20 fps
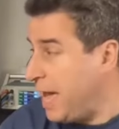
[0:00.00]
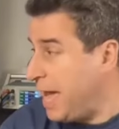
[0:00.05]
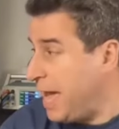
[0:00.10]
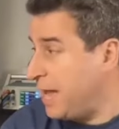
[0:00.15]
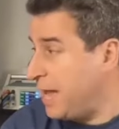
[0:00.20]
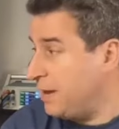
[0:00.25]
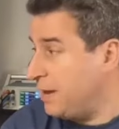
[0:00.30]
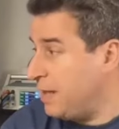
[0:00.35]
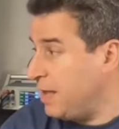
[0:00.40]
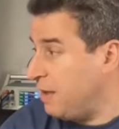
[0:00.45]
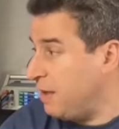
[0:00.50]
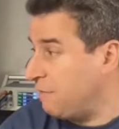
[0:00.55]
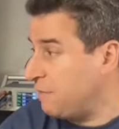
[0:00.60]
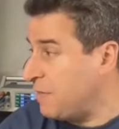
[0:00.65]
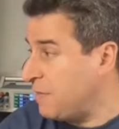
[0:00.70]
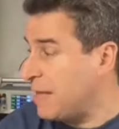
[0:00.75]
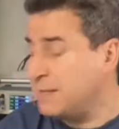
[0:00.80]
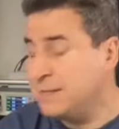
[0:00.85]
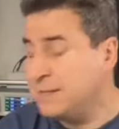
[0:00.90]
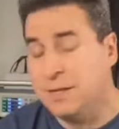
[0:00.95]
And
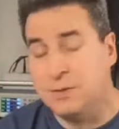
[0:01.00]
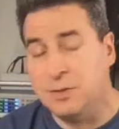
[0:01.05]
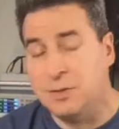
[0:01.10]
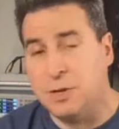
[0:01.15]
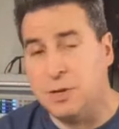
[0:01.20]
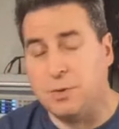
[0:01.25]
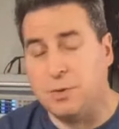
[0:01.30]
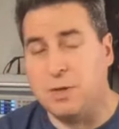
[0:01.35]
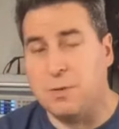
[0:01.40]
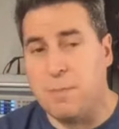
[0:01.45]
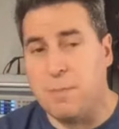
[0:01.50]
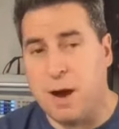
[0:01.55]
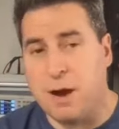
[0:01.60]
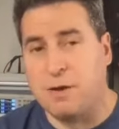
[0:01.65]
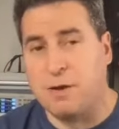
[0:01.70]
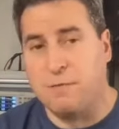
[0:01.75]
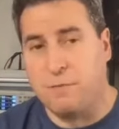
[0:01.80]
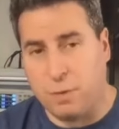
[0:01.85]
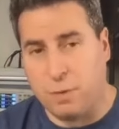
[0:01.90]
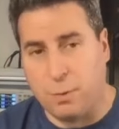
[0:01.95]
if that's something you're in the
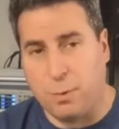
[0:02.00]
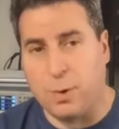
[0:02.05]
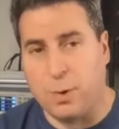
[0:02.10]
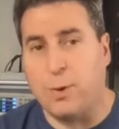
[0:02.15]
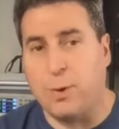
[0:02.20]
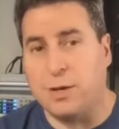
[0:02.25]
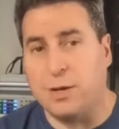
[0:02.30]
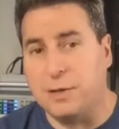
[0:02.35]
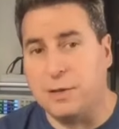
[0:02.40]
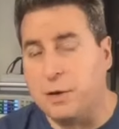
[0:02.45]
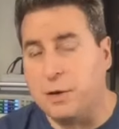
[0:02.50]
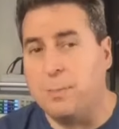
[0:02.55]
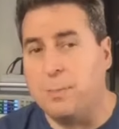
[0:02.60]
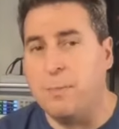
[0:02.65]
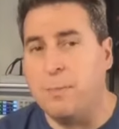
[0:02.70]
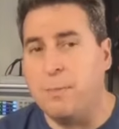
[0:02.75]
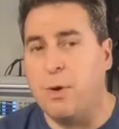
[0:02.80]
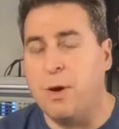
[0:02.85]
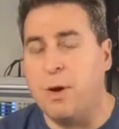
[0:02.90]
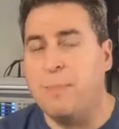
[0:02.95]
market for, we want a little
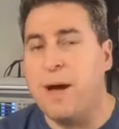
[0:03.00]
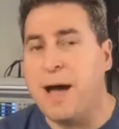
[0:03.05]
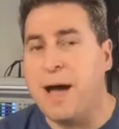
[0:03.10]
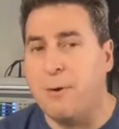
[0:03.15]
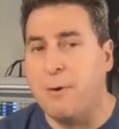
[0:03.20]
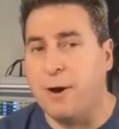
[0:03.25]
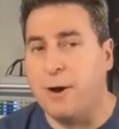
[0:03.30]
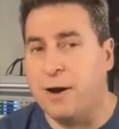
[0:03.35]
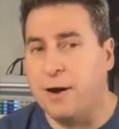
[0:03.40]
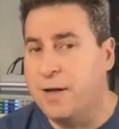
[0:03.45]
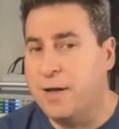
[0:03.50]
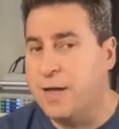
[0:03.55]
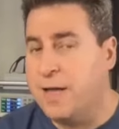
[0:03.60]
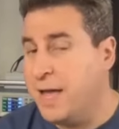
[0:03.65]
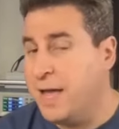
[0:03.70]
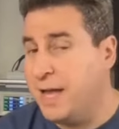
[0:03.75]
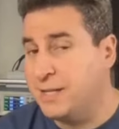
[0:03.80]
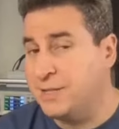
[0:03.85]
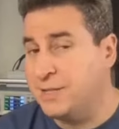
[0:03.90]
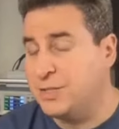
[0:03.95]
bit more power.
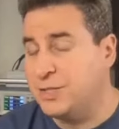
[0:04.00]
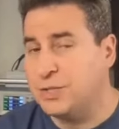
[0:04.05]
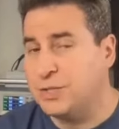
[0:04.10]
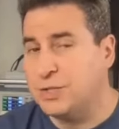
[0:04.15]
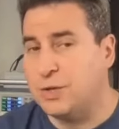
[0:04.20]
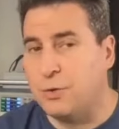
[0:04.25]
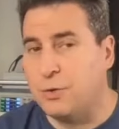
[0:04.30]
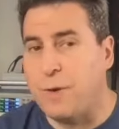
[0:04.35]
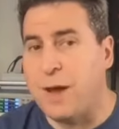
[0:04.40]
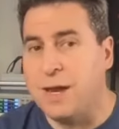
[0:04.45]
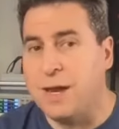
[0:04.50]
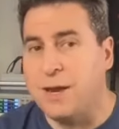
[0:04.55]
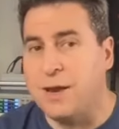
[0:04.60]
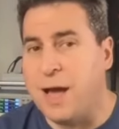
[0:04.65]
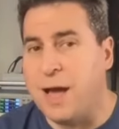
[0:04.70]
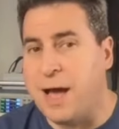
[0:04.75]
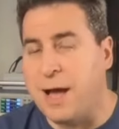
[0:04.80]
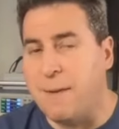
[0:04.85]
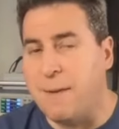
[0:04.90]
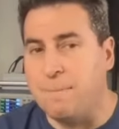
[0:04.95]
It's just a
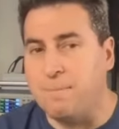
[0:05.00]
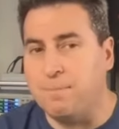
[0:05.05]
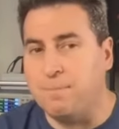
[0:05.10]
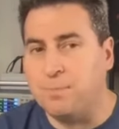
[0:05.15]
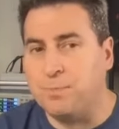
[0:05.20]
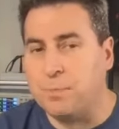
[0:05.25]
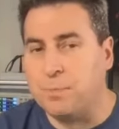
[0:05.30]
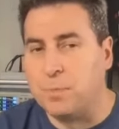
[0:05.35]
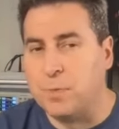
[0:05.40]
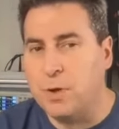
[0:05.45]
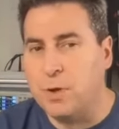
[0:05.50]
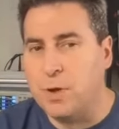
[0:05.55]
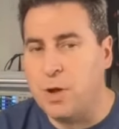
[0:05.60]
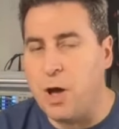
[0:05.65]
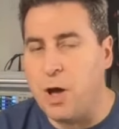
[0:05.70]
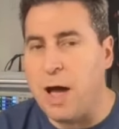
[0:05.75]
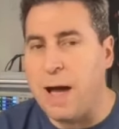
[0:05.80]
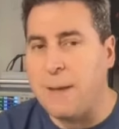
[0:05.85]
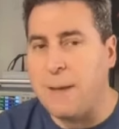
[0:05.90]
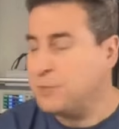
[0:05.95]
great um,
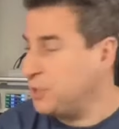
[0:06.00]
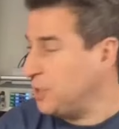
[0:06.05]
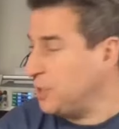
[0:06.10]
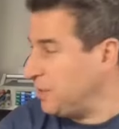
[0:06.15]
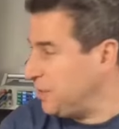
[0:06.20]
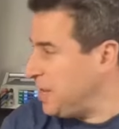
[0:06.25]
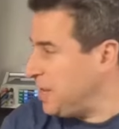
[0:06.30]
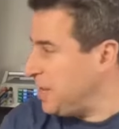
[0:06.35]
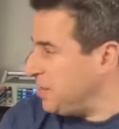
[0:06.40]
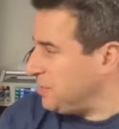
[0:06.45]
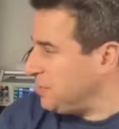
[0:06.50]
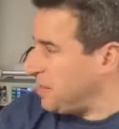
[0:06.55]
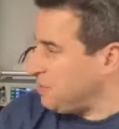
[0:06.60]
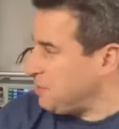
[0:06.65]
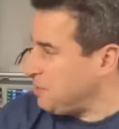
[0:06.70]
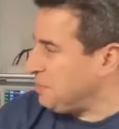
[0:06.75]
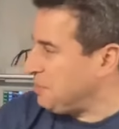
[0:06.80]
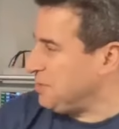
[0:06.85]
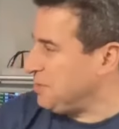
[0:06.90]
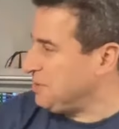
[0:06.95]
option. And the
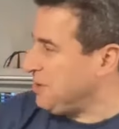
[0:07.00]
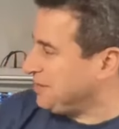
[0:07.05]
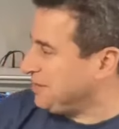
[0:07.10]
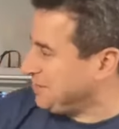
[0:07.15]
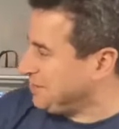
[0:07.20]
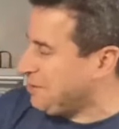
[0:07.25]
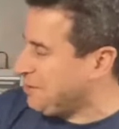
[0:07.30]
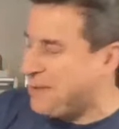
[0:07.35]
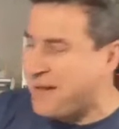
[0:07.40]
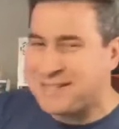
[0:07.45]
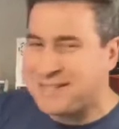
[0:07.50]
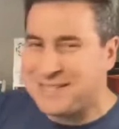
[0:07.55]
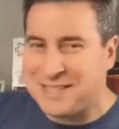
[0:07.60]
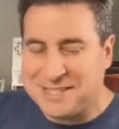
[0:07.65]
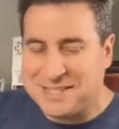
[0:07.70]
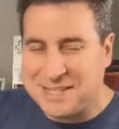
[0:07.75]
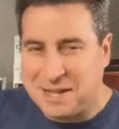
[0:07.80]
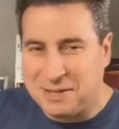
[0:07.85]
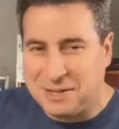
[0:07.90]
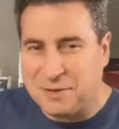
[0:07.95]
other thing, not to go back to
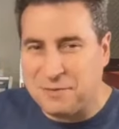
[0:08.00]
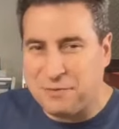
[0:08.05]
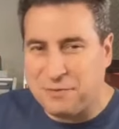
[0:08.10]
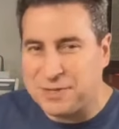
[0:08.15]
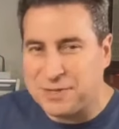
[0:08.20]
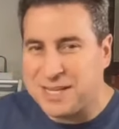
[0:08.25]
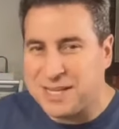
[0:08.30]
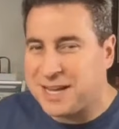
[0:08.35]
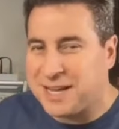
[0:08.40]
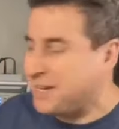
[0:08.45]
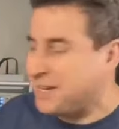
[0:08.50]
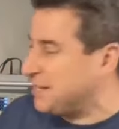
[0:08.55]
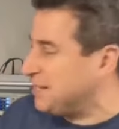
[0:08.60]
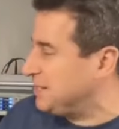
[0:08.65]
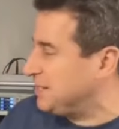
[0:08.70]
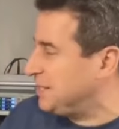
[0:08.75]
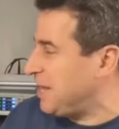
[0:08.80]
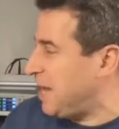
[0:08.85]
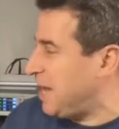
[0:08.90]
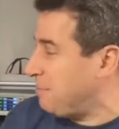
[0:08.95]
the Delta for a second,
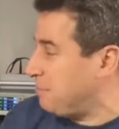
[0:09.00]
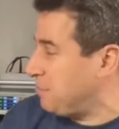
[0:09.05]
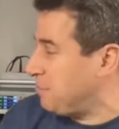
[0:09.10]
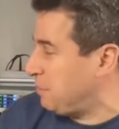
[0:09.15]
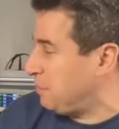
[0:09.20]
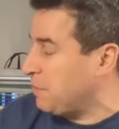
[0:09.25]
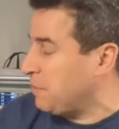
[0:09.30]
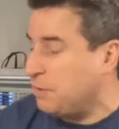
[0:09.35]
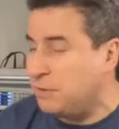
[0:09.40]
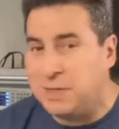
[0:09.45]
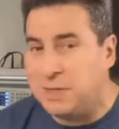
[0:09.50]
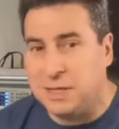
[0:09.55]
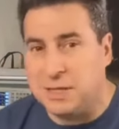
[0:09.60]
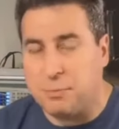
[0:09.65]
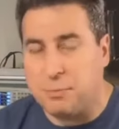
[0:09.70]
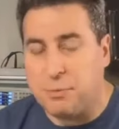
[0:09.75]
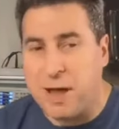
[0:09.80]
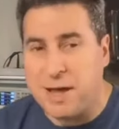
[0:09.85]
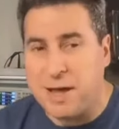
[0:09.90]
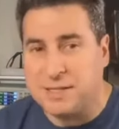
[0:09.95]
is I'm thrilled that
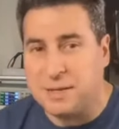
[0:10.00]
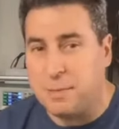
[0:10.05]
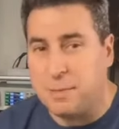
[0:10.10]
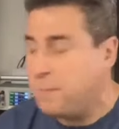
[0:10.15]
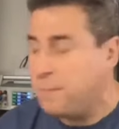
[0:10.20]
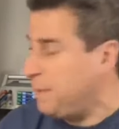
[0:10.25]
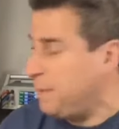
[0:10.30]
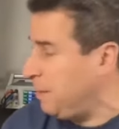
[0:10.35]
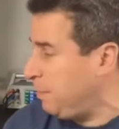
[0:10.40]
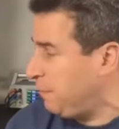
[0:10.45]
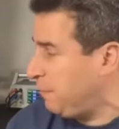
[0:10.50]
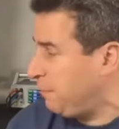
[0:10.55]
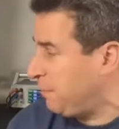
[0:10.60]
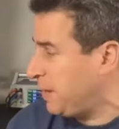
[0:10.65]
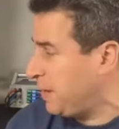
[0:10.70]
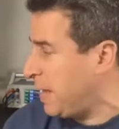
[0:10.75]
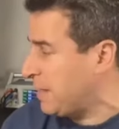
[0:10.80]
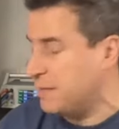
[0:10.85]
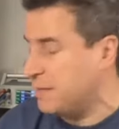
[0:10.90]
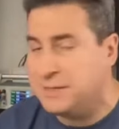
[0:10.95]
the price. I mean, people
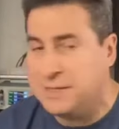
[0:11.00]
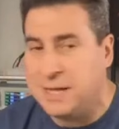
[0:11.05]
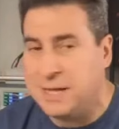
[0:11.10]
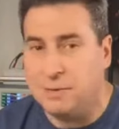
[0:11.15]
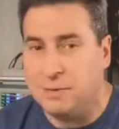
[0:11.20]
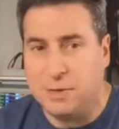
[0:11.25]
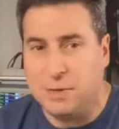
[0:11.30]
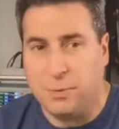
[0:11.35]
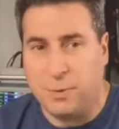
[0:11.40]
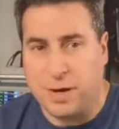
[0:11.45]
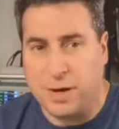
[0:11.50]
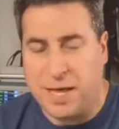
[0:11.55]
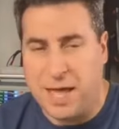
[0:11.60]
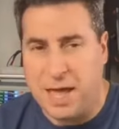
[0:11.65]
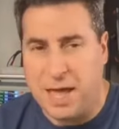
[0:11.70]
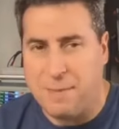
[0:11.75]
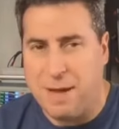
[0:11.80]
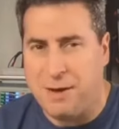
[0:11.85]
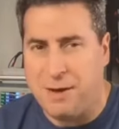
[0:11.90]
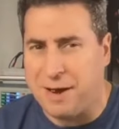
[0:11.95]
forget the Delta when it
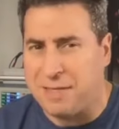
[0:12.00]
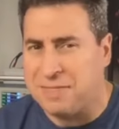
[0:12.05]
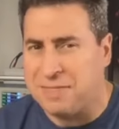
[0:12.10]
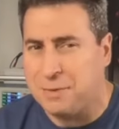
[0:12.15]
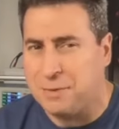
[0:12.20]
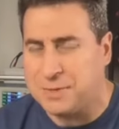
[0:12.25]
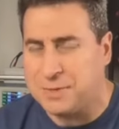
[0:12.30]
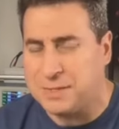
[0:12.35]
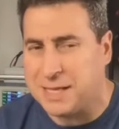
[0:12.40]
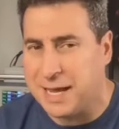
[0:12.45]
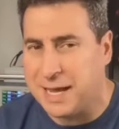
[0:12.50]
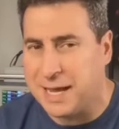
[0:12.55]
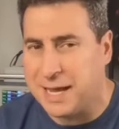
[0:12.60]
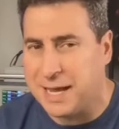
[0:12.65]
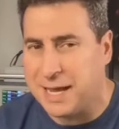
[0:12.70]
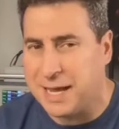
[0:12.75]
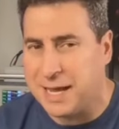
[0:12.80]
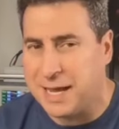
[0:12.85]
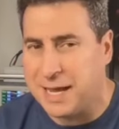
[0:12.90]
came out. I think was like